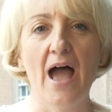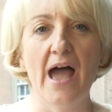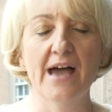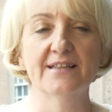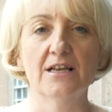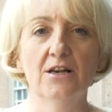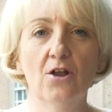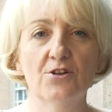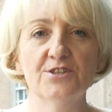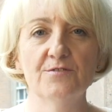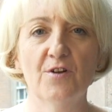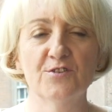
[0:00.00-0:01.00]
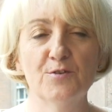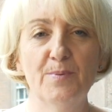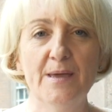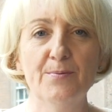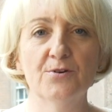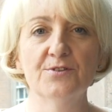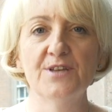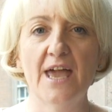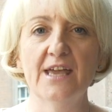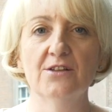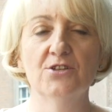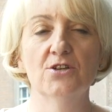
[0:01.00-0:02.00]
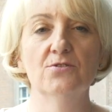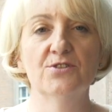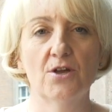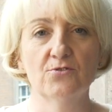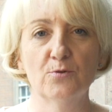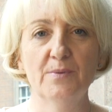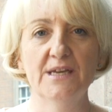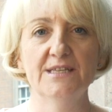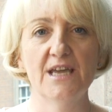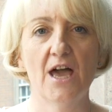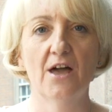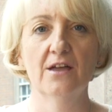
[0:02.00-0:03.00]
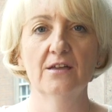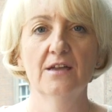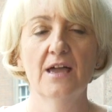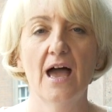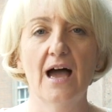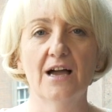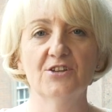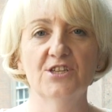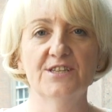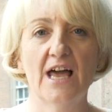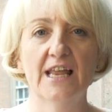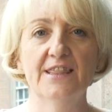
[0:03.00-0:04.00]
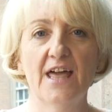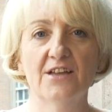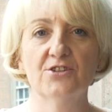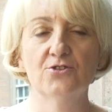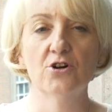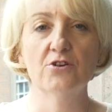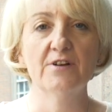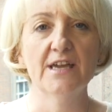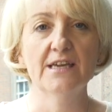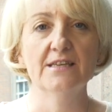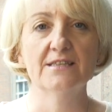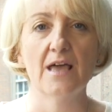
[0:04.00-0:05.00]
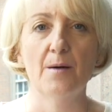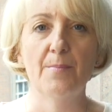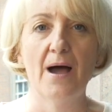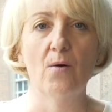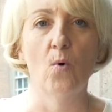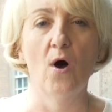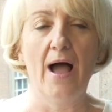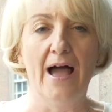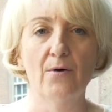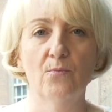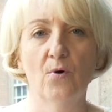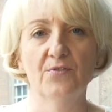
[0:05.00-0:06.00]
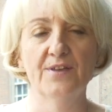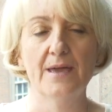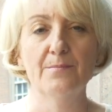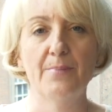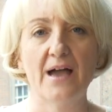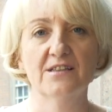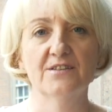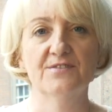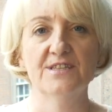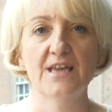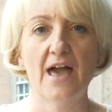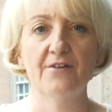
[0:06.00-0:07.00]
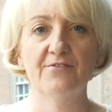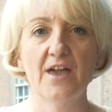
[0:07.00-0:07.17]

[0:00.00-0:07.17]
had lots and lots of people take to social media, actually telling their stories about what the impact of CF